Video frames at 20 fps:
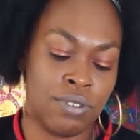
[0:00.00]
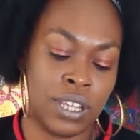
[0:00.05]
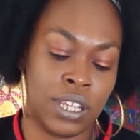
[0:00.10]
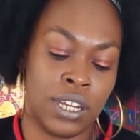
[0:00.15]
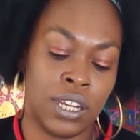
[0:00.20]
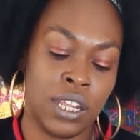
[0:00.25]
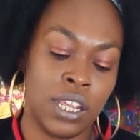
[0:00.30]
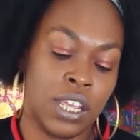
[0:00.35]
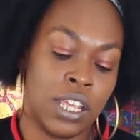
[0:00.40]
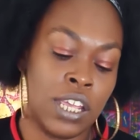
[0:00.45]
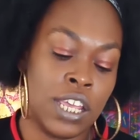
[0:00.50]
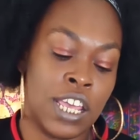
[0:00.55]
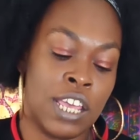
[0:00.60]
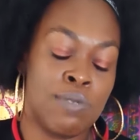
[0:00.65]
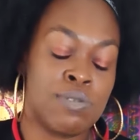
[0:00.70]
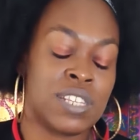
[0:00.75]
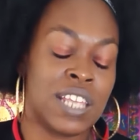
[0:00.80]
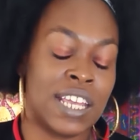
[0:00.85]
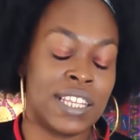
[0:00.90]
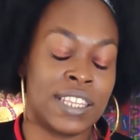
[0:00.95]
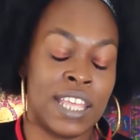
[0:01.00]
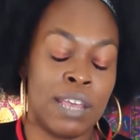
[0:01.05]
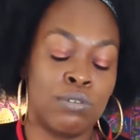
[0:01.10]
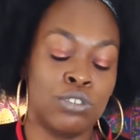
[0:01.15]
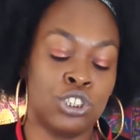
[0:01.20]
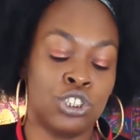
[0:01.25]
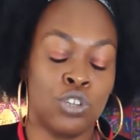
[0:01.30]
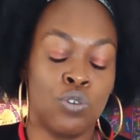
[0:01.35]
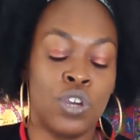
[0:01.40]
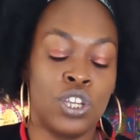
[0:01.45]
And it was like they were
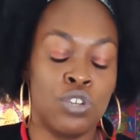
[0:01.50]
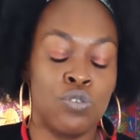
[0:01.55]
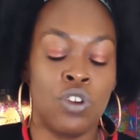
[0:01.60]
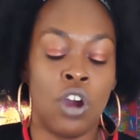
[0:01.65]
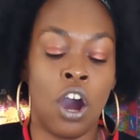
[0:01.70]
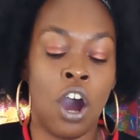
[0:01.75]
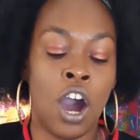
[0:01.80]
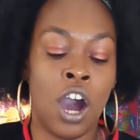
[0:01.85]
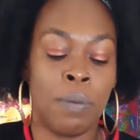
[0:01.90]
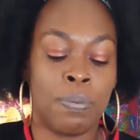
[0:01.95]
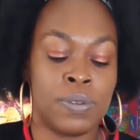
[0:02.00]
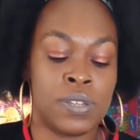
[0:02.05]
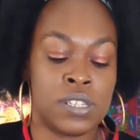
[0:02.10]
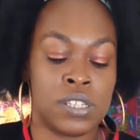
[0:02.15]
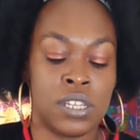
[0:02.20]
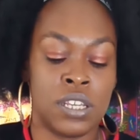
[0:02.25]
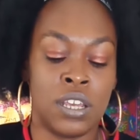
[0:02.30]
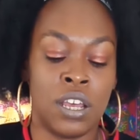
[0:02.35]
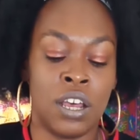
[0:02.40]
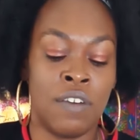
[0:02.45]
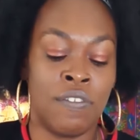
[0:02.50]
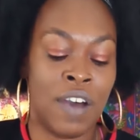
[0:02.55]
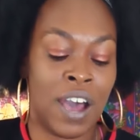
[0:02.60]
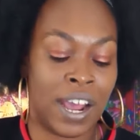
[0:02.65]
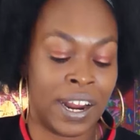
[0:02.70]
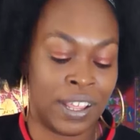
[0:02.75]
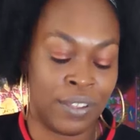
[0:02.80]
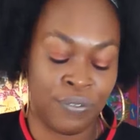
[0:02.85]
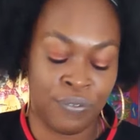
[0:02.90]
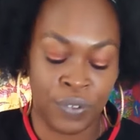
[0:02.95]
showing you the opposite of
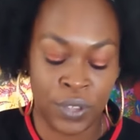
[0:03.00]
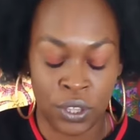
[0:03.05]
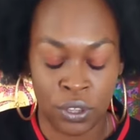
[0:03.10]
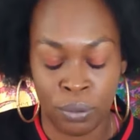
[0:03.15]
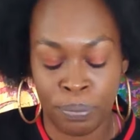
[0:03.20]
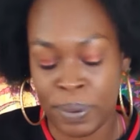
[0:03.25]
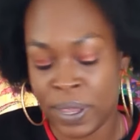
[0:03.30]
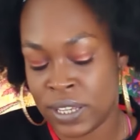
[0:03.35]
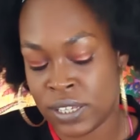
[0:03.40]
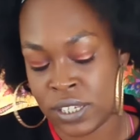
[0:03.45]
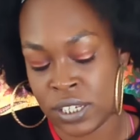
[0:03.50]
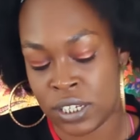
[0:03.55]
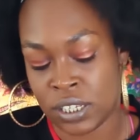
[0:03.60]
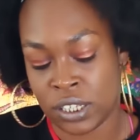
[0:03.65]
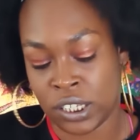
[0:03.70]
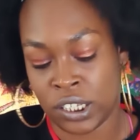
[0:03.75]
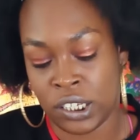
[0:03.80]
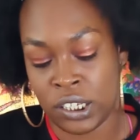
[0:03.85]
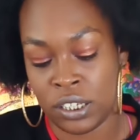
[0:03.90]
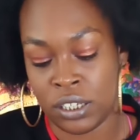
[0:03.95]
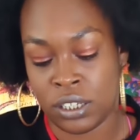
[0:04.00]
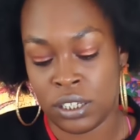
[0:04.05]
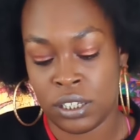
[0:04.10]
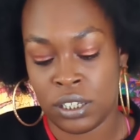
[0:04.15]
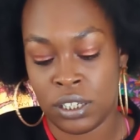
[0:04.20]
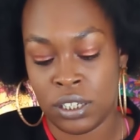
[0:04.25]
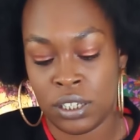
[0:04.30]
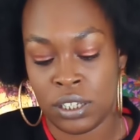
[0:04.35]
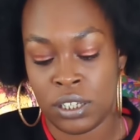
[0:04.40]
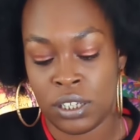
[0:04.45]
how they feel, basically.
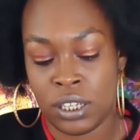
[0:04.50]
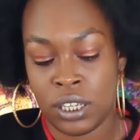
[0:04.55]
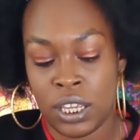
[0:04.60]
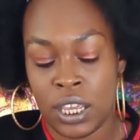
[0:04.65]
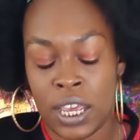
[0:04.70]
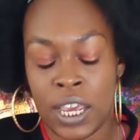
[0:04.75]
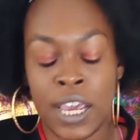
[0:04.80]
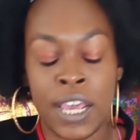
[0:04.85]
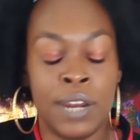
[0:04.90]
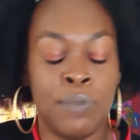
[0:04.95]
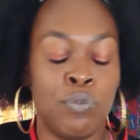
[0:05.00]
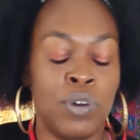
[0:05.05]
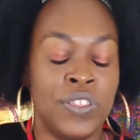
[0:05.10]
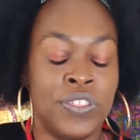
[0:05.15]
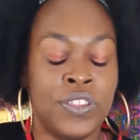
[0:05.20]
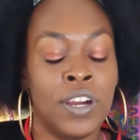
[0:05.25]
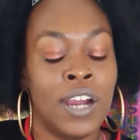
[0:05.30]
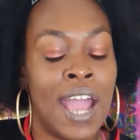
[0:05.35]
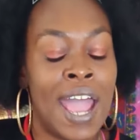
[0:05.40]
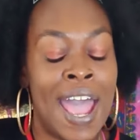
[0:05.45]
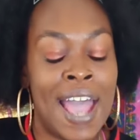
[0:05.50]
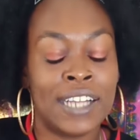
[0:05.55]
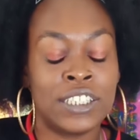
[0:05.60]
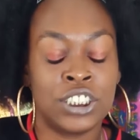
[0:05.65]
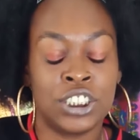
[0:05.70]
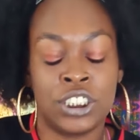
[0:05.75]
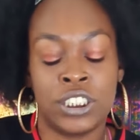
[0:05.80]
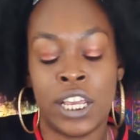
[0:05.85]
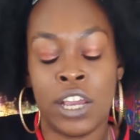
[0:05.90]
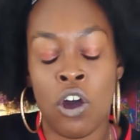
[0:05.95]
And with their
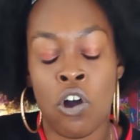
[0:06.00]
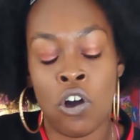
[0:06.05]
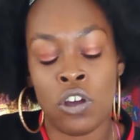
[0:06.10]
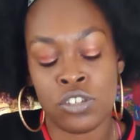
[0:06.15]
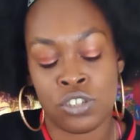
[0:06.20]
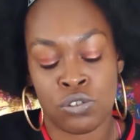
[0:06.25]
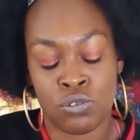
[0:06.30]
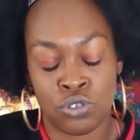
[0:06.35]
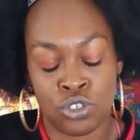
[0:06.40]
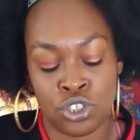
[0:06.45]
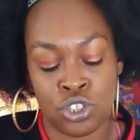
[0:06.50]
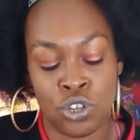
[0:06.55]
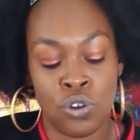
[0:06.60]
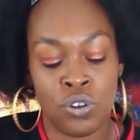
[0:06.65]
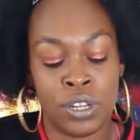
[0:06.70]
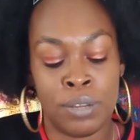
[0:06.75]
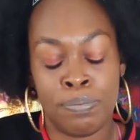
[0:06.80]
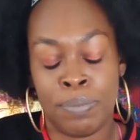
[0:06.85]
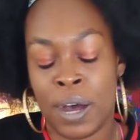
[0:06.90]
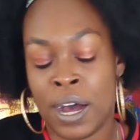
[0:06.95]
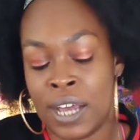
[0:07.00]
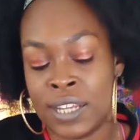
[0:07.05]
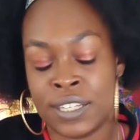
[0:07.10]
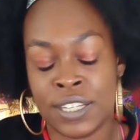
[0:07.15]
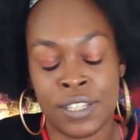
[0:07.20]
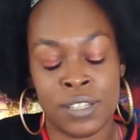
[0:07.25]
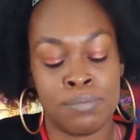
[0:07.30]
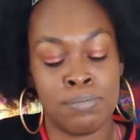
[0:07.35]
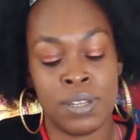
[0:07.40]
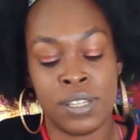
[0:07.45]
actions, they also showed it by
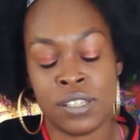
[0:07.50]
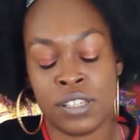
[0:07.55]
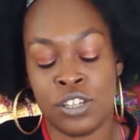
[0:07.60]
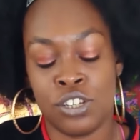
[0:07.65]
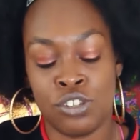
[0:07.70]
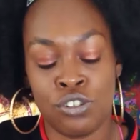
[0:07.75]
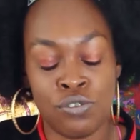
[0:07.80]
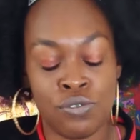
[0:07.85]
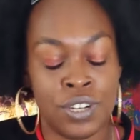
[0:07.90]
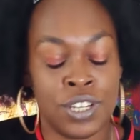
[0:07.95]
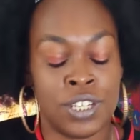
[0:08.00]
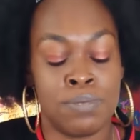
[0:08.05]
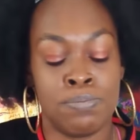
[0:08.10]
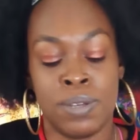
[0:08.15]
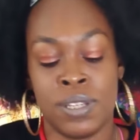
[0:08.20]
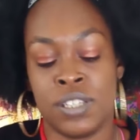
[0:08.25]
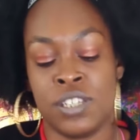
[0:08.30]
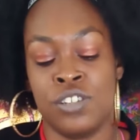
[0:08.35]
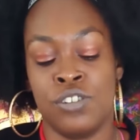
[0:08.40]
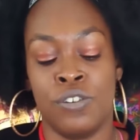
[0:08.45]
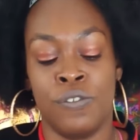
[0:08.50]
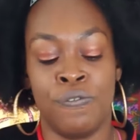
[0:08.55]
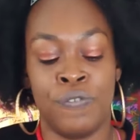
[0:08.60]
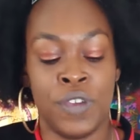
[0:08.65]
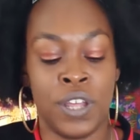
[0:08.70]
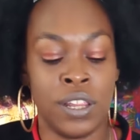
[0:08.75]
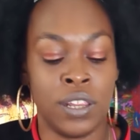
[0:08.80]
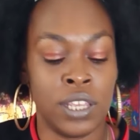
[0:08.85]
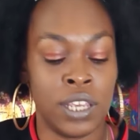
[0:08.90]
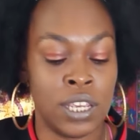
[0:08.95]
dismissing you, dismissing your
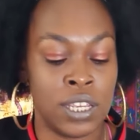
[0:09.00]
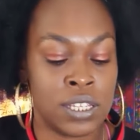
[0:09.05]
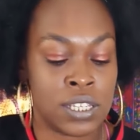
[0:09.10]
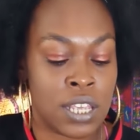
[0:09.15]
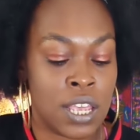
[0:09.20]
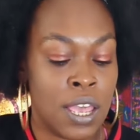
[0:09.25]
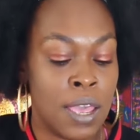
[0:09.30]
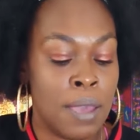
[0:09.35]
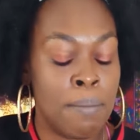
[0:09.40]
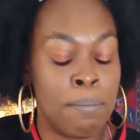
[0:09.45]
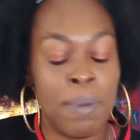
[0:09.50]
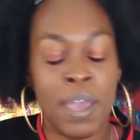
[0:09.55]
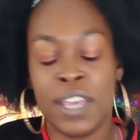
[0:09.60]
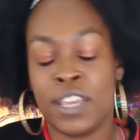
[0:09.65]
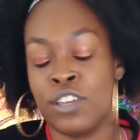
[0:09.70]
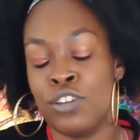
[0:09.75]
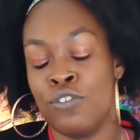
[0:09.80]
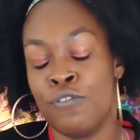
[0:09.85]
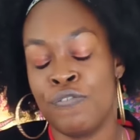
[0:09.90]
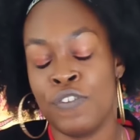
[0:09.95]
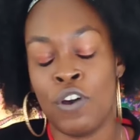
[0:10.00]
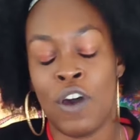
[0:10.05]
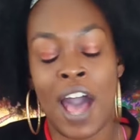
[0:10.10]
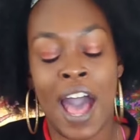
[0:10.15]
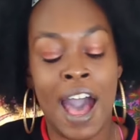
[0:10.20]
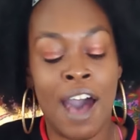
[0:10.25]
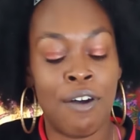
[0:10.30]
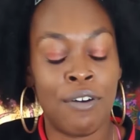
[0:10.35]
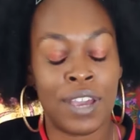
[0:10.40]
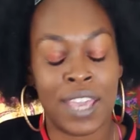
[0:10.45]
feelings, making you feel
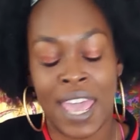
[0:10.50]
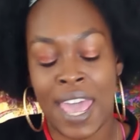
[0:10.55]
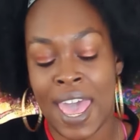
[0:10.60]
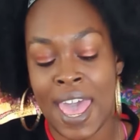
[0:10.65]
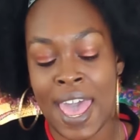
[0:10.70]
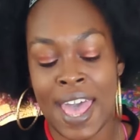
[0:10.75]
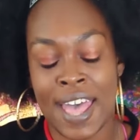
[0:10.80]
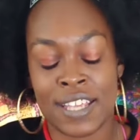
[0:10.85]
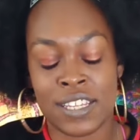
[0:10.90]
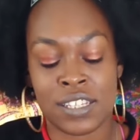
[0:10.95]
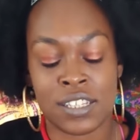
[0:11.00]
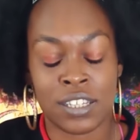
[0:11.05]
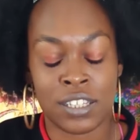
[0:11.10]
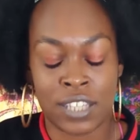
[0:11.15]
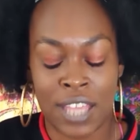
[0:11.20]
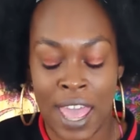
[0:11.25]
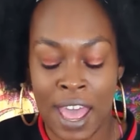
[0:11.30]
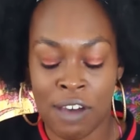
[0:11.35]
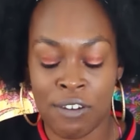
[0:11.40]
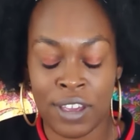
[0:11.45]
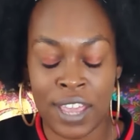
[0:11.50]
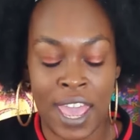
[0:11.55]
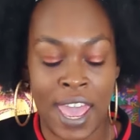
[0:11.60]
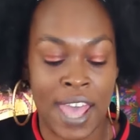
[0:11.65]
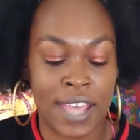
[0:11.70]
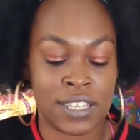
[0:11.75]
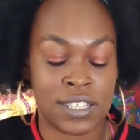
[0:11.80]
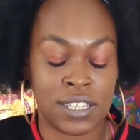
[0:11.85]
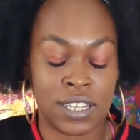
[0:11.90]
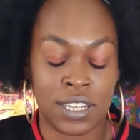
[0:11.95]
outcasted.
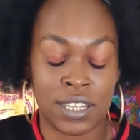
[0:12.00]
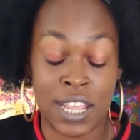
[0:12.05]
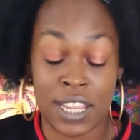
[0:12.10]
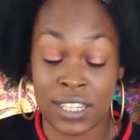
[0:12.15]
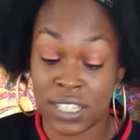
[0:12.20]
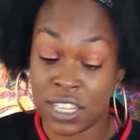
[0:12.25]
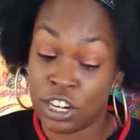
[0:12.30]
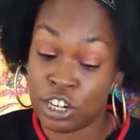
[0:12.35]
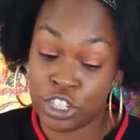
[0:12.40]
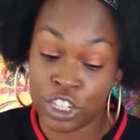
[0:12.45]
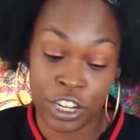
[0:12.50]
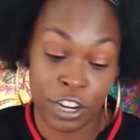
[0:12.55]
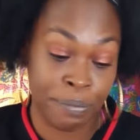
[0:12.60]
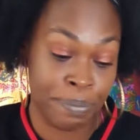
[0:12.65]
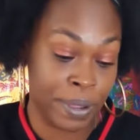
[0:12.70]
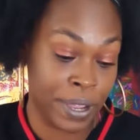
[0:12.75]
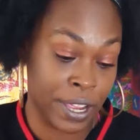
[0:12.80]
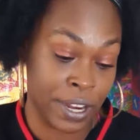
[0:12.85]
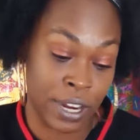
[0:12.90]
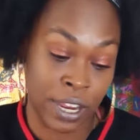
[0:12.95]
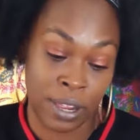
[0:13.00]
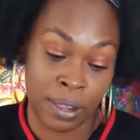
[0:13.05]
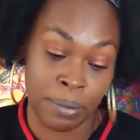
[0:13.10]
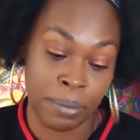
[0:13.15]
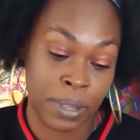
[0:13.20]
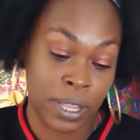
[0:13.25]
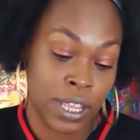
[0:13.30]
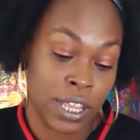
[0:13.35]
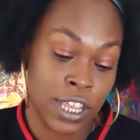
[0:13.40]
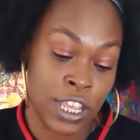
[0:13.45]
That's the energy that I'm picking up,
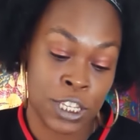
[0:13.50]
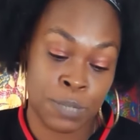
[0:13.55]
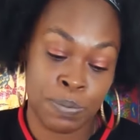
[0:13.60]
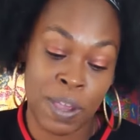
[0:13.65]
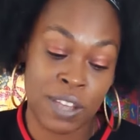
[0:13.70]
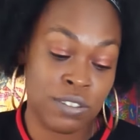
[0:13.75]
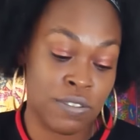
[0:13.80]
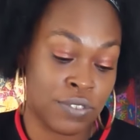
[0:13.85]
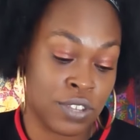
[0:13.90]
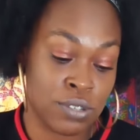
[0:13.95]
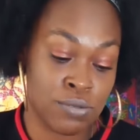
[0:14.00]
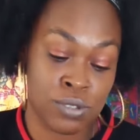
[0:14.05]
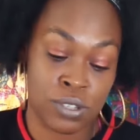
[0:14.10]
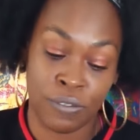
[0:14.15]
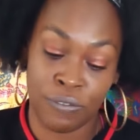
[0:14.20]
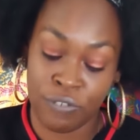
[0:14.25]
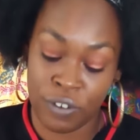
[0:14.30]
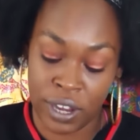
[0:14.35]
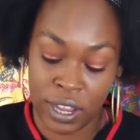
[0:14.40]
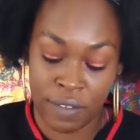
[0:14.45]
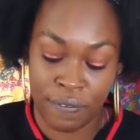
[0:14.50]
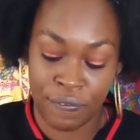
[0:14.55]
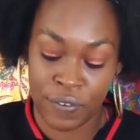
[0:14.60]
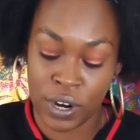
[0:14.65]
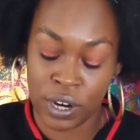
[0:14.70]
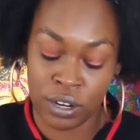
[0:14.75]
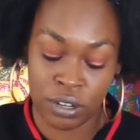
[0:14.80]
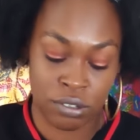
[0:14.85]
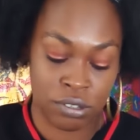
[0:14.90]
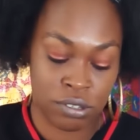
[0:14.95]
especially if this was a friend
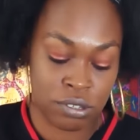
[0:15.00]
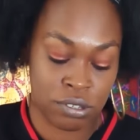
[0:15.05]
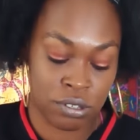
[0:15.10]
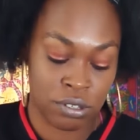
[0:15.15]
first.